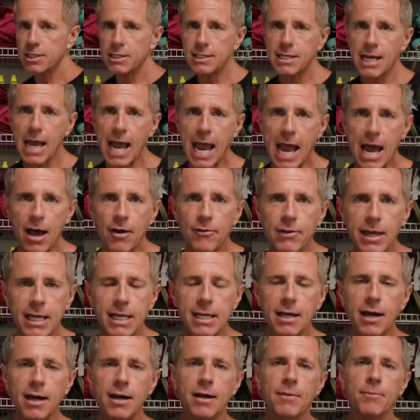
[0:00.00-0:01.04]
into how they
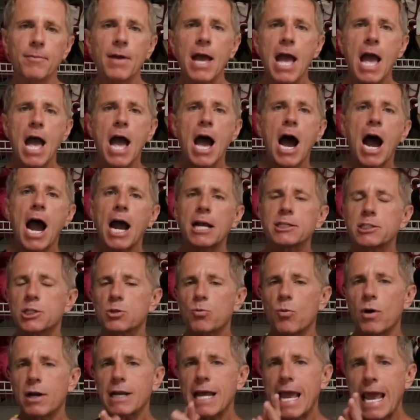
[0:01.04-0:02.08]
come. I just
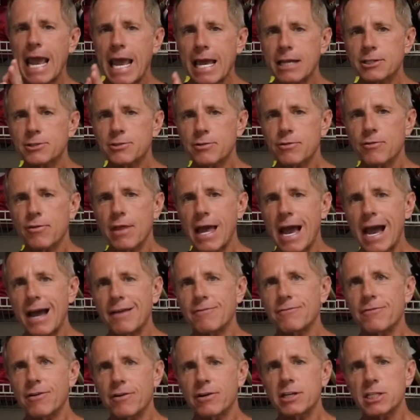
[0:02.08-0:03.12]
want to answer that
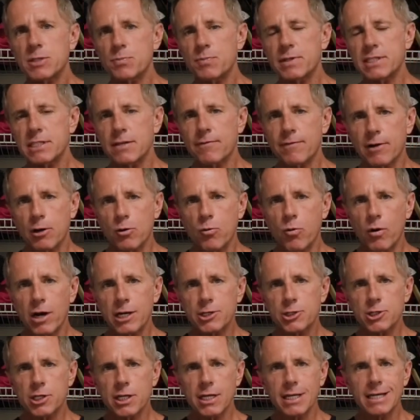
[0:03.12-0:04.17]
very specific
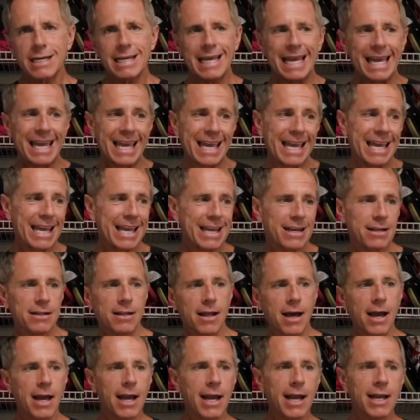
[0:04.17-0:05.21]
question in
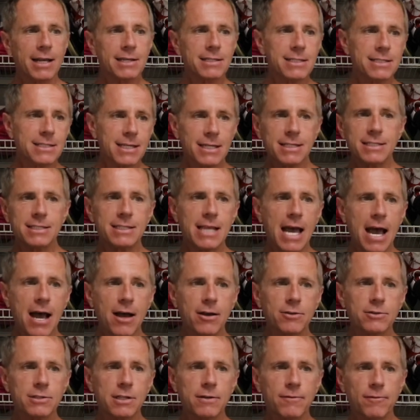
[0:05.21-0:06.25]
like
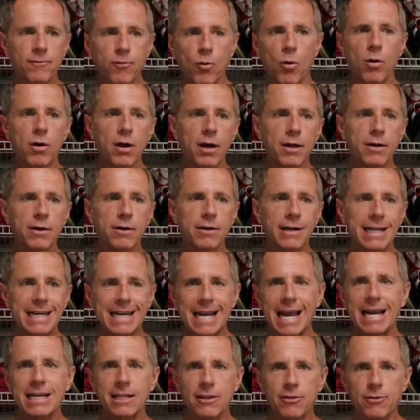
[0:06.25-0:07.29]

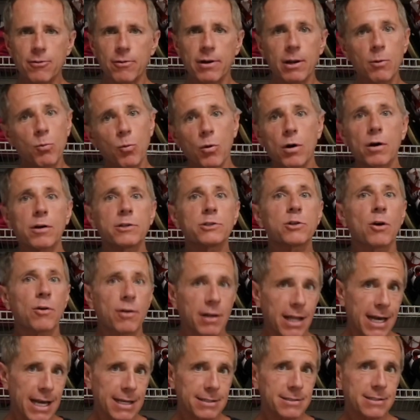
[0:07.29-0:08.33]
6,493 words or
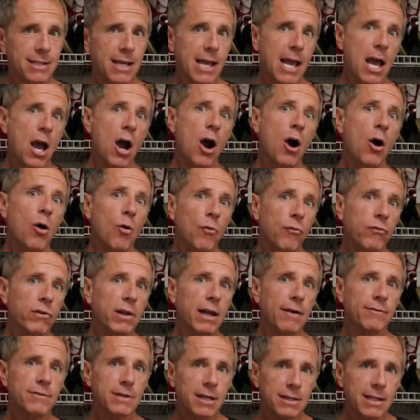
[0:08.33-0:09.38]
less. Hopefully
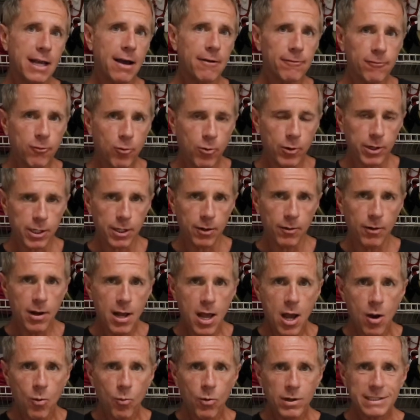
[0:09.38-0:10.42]
I've done that for you.
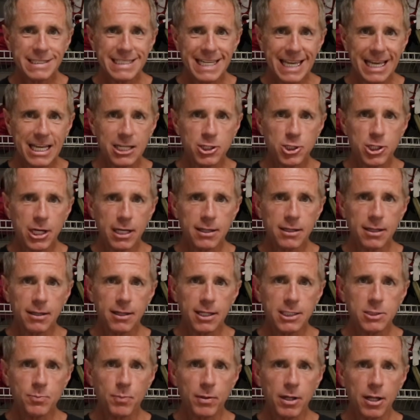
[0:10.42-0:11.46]
Once again, check the
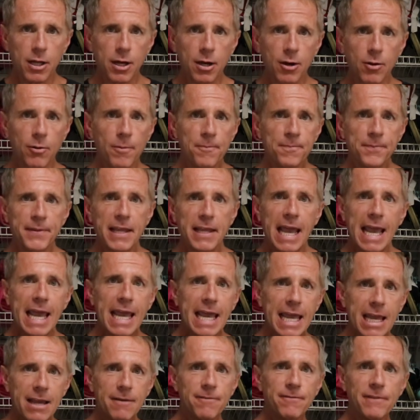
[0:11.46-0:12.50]
links below.
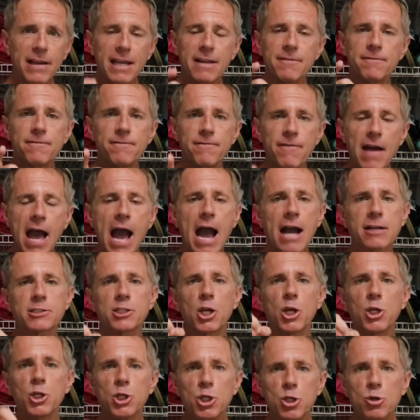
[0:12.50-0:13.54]
If in fact
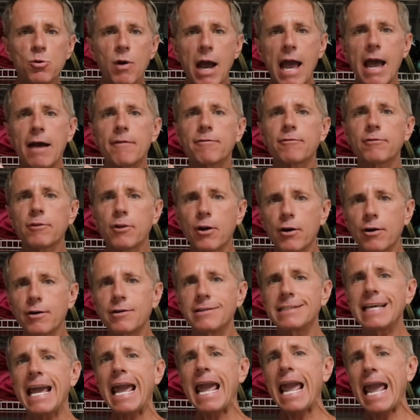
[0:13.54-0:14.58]
you have
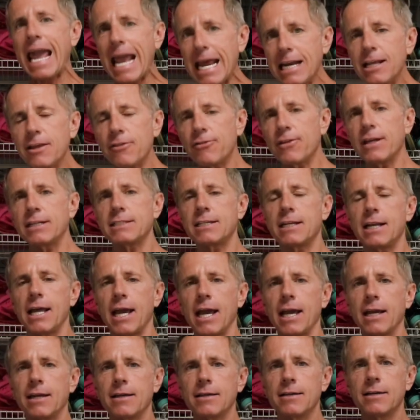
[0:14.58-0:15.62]
learned anything
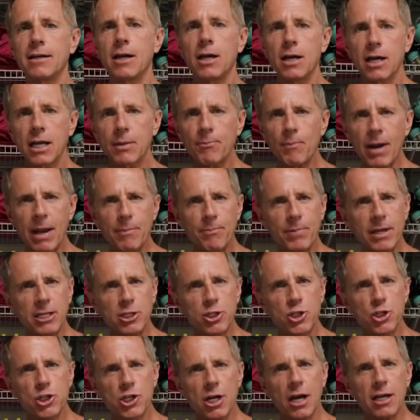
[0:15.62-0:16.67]
today, it might be
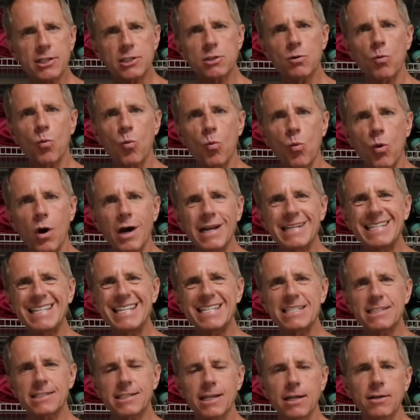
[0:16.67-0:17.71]
just one
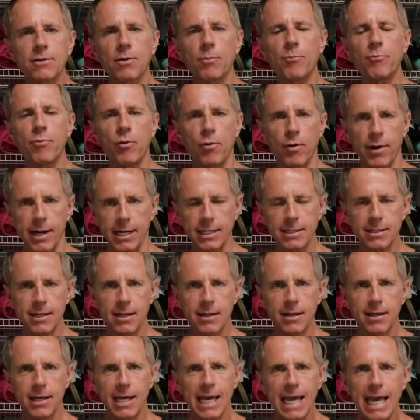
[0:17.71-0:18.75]
single point,
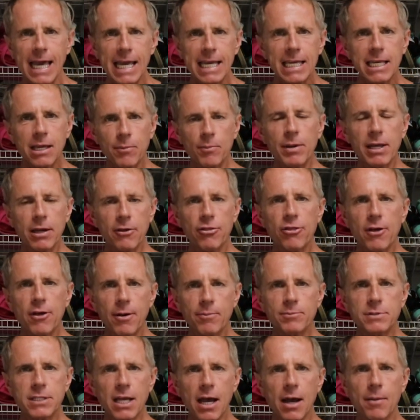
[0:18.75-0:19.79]
give me a
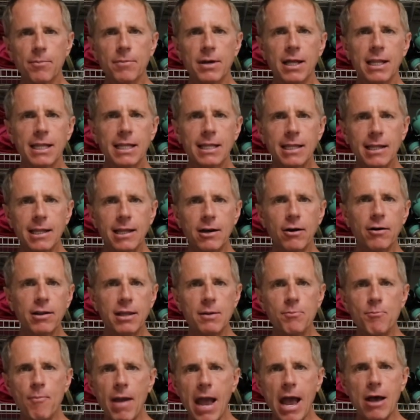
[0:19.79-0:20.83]
thumbs up. Literally
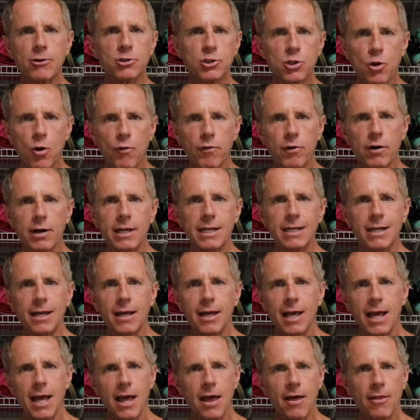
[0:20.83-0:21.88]
mouse over it,
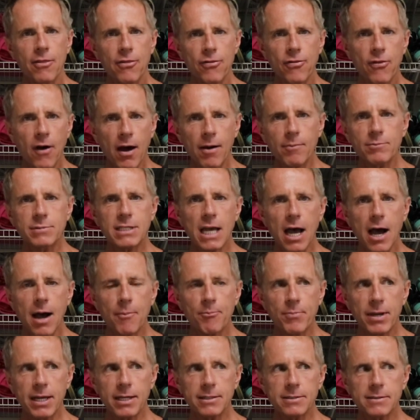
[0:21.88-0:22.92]
thumbs
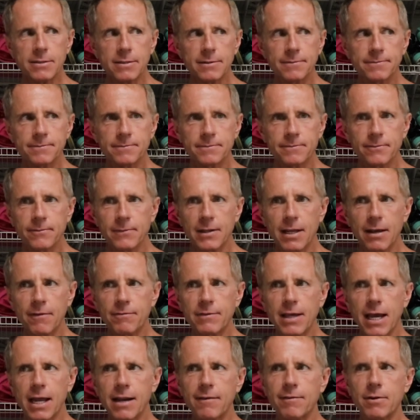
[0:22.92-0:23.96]
up it, if
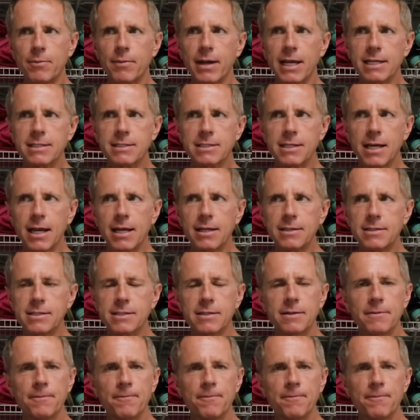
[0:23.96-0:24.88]
that even makes sense.